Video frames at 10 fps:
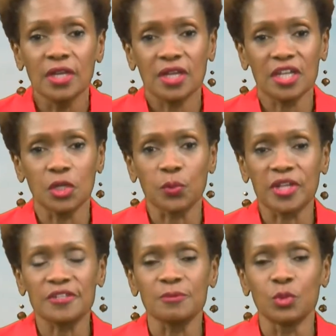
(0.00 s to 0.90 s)
and get ready
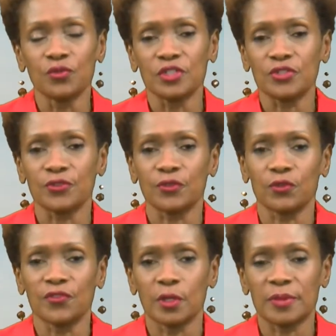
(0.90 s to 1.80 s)
to move into
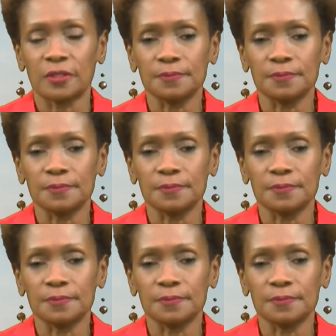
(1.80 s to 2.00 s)
fulfillment.